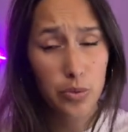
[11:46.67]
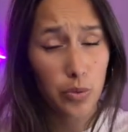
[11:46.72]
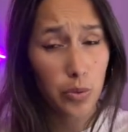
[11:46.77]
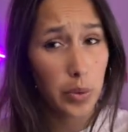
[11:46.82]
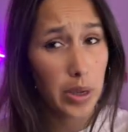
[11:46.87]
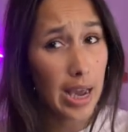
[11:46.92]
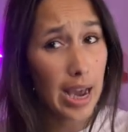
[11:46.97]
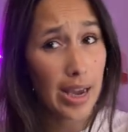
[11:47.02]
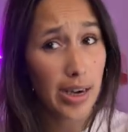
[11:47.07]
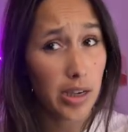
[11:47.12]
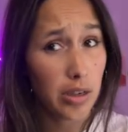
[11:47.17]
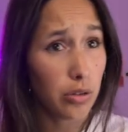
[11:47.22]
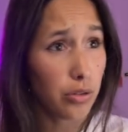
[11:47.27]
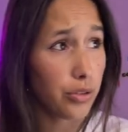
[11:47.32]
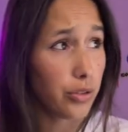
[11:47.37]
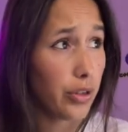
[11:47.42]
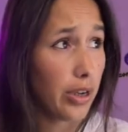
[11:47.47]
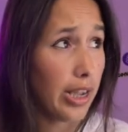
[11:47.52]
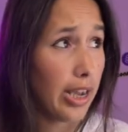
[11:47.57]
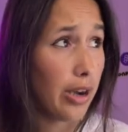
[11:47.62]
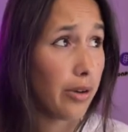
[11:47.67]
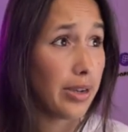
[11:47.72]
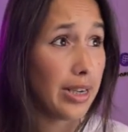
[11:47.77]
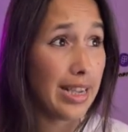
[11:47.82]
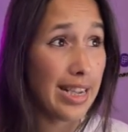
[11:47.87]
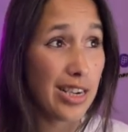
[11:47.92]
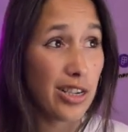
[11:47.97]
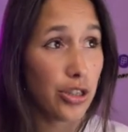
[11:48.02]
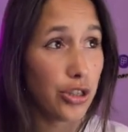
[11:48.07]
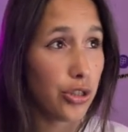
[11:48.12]
when we add an auto layout
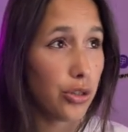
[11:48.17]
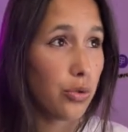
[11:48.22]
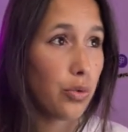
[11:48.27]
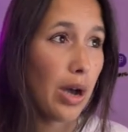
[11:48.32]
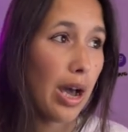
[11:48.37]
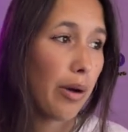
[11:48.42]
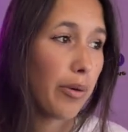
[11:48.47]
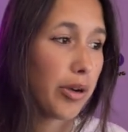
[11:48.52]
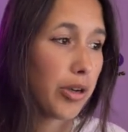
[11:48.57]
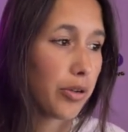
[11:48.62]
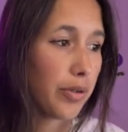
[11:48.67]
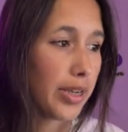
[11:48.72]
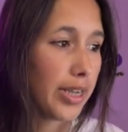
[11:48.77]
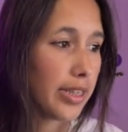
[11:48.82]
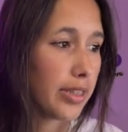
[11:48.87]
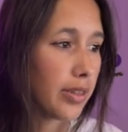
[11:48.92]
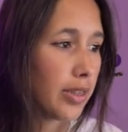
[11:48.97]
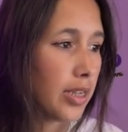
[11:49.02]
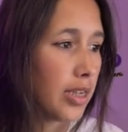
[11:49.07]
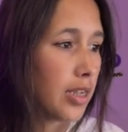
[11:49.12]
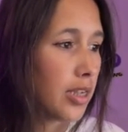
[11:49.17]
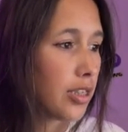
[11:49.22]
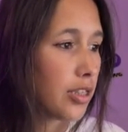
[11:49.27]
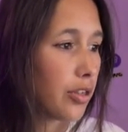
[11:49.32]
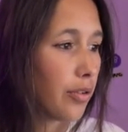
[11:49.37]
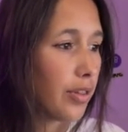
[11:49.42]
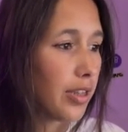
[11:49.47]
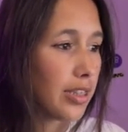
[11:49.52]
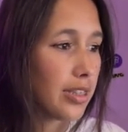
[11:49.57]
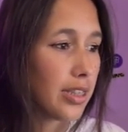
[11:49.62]
into our grid.
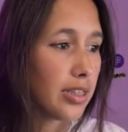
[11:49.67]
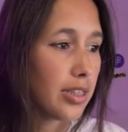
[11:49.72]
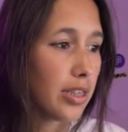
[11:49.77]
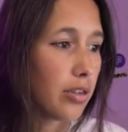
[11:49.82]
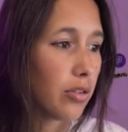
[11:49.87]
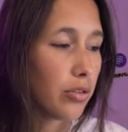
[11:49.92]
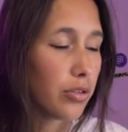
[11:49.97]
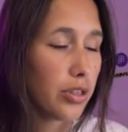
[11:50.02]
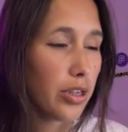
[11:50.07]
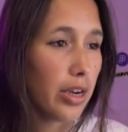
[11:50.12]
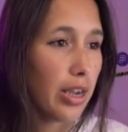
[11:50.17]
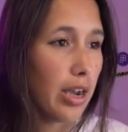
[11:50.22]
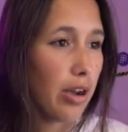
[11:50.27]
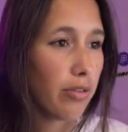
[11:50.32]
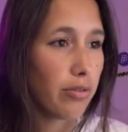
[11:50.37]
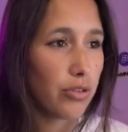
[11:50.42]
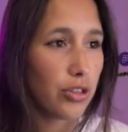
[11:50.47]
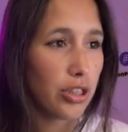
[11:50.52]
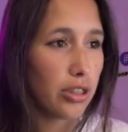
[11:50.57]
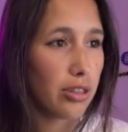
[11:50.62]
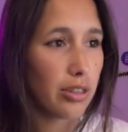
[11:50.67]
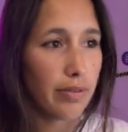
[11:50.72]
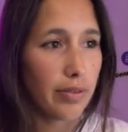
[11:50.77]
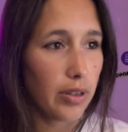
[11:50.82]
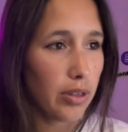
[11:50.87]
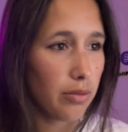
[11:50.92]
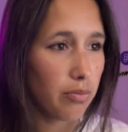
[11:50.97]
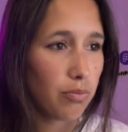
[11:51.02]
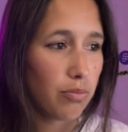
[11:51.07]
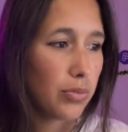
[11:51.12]
So this an auto layout just of
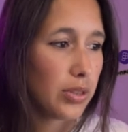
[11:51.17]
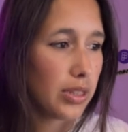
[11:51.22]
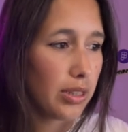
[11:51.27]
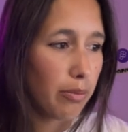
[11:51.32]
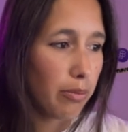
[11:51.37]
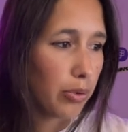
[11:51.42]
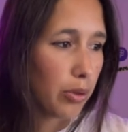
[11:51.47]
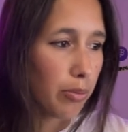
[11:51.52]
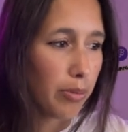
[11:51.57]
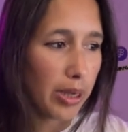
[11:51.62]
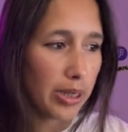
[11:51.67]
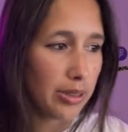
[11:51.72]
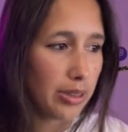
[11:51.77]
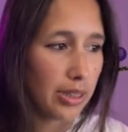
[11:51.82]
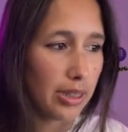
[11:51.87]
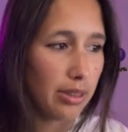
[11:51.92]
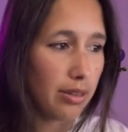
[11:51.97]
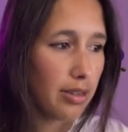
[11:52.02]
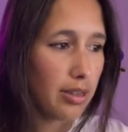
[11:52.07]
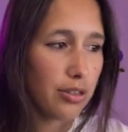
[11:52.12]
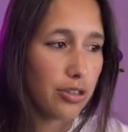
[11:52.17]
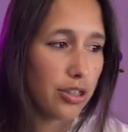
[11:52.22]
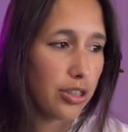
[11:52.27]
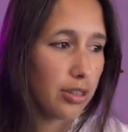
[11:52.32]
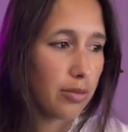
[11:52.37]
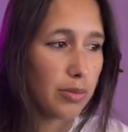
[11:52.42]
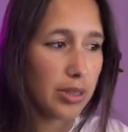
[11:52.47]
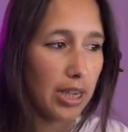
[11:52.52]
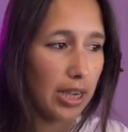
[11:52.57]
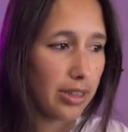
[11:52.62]
a simple button. There's just
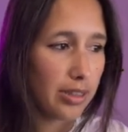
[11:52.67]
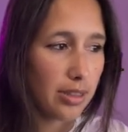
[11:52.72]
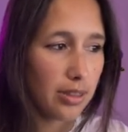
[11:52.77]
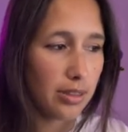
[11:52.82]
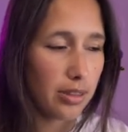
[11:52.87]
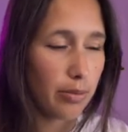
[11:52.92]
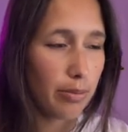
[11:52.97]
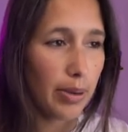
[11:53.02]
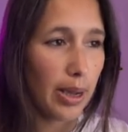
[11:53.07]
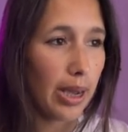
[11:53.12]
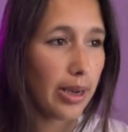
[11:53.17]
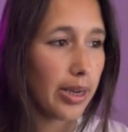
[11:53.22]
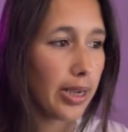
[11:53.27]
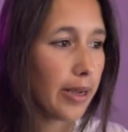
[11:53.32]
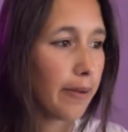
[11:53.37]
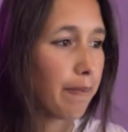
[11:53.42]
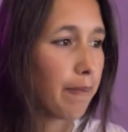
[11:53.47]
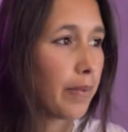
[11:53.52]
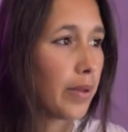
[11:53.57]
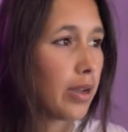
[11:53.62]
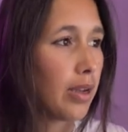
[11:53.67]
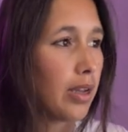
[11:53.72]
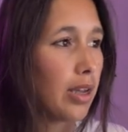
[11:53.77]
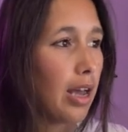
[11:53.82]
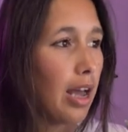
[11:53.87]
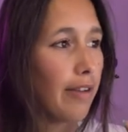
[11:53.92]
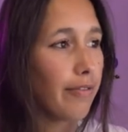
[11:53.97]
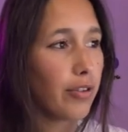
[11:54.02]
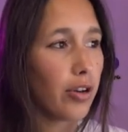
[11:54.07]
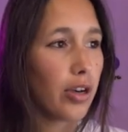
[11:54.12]
some text and some padding.
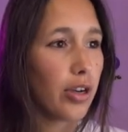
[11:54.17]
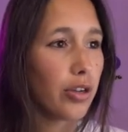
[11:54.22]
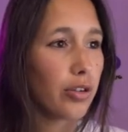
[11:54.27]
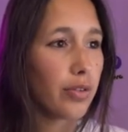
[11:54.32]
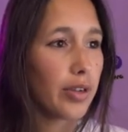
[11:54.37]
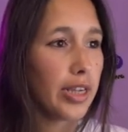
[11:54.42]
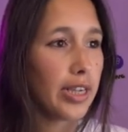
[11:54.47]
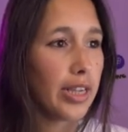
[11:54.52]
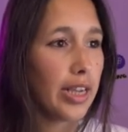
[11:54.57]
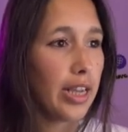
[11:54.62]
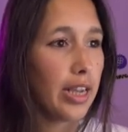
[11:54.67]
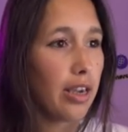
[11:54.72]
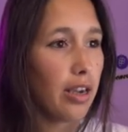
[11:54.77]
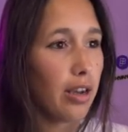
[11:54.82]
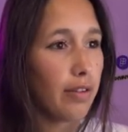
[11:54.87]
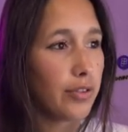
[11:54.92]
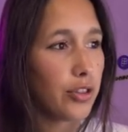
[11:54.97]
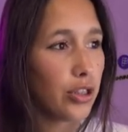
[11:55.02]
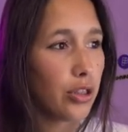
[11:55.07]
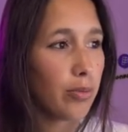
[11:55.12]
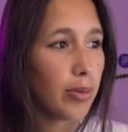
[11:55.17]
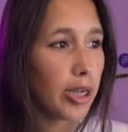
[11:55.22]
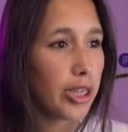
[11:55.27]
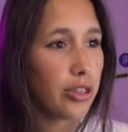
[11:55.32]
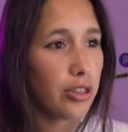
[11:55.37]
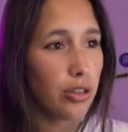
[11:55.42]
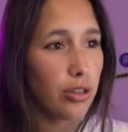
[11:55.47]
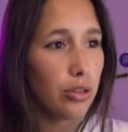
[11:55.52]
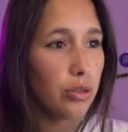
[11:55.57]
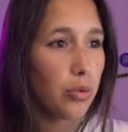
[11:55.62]
I've got a grid here of two by
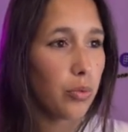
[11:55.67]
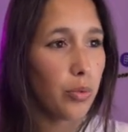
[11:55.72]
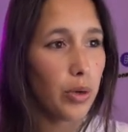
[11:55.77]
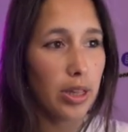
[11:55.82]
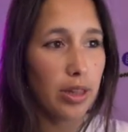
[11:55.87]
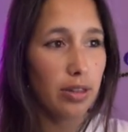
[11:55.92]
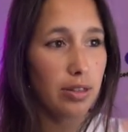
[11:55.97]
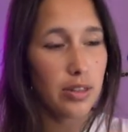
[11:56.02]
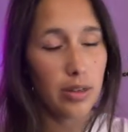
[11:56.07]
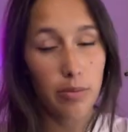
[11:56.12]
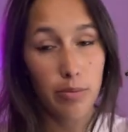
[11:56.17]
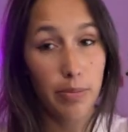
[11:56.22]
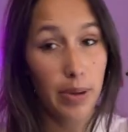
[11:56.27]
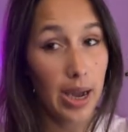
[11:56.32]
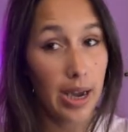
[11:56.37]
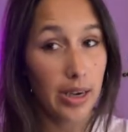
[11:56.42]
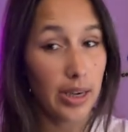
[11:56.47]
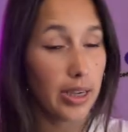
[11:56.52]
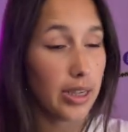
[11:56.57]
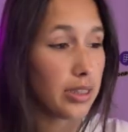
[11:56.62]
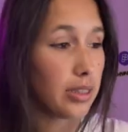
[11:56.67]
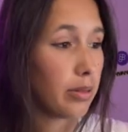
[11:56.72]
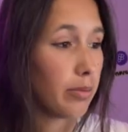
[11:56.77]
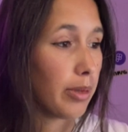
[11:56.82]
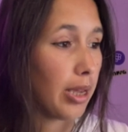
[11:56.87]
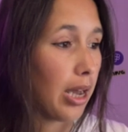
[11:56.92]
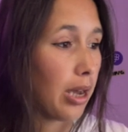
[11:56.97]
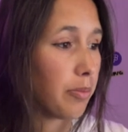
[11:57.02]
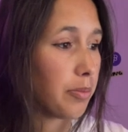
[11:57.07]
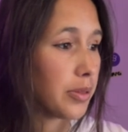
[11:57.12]
two with some padding and some
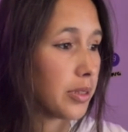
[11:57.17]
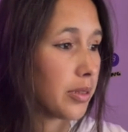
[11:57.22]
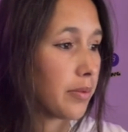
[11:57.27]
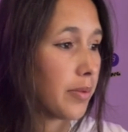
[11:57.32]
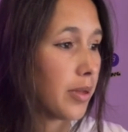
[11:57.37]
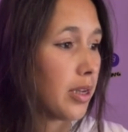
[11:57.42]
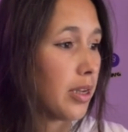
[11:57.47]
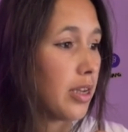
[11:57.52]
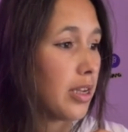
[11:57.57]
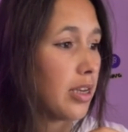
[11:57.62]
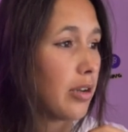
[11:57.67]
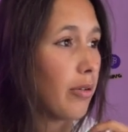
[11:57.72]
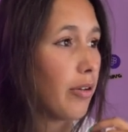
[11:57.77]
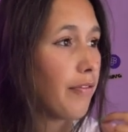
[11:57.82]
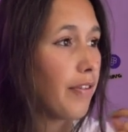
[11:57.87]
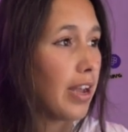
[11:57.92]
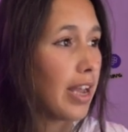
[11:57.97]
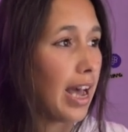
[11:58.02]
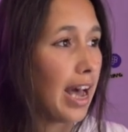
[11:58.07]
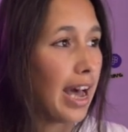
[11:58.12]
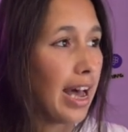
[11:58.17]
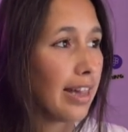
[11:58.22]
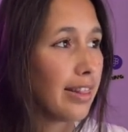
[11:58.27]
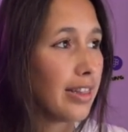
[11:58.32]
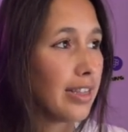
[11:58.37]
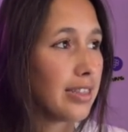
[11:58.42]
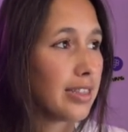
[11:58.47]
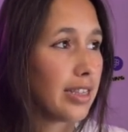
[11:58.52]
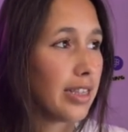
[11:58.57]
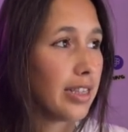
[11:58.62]
gaps. Now, if I add
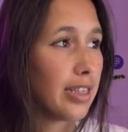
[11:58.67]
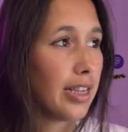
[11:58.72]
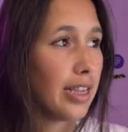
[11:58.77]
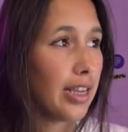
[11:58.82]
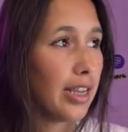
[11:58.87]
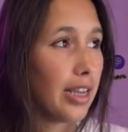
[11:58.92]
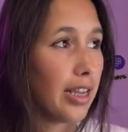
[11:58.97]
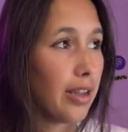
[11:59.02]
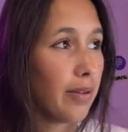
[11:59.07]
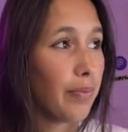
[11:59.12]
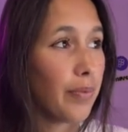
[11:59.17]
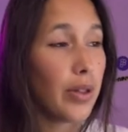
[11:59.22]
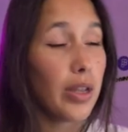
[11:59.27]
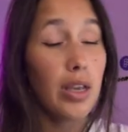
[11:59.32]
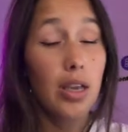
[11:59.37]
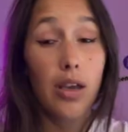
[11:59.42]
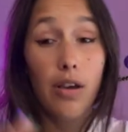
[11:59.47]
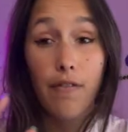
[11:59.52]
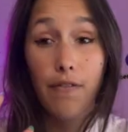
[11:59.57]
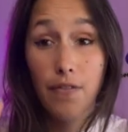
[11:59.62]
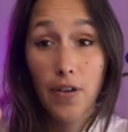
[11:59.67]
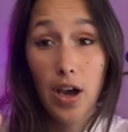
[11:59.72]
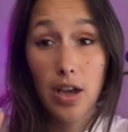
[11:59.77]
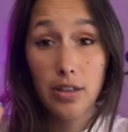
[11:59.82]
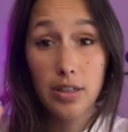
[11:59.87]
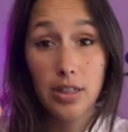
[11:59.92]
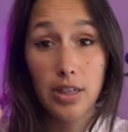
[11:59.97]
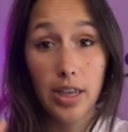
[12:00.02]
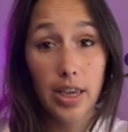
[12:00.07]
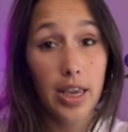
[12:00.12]
this in here,
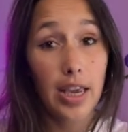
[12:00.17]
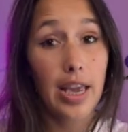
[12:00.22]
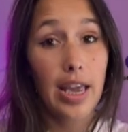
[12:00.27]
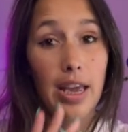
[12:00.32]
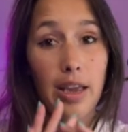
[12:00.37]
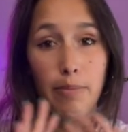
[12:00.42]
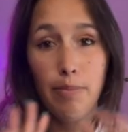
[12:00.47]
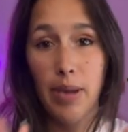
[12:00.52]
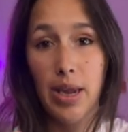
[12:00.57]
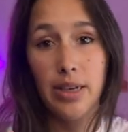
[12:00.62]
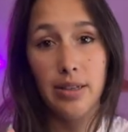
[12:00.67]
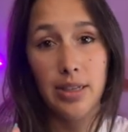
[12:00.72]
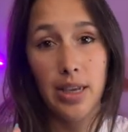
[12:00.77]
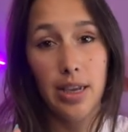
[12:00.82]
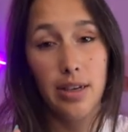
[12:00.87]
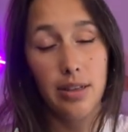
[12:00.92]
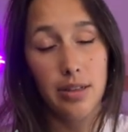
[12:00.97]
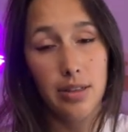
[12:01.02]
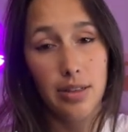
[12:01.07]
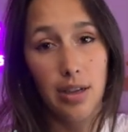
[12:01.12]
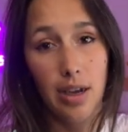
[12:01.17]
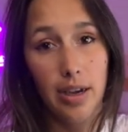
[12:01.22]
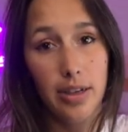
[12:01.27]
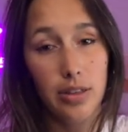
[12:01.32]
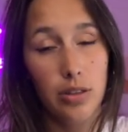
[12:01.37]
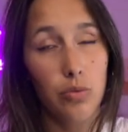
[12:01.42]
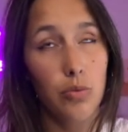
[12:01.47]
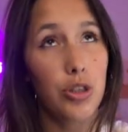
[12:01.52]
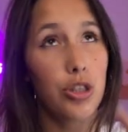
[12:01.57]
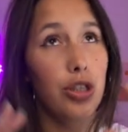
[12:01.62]
firstly, it maintained its
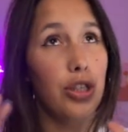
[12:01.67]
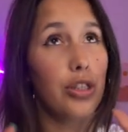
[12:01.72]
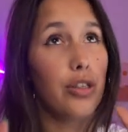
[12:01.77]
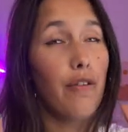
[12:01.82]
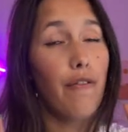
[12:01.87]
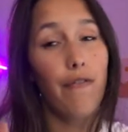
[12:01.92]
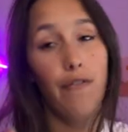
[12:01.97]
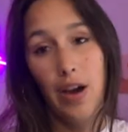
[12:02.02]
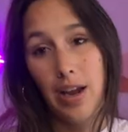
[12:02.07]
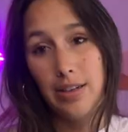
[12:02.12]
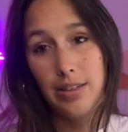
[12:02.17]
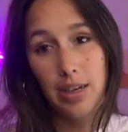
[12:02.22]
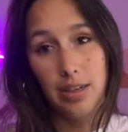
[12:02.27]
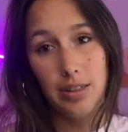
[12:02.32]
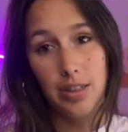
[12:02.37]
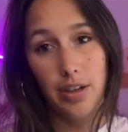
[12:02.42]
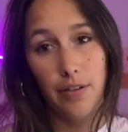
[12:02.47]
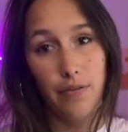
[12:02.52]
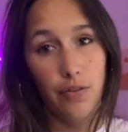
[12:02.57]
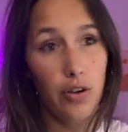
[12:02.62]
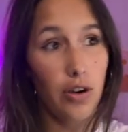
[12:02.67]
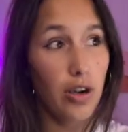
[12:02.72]
size, which is fantastic for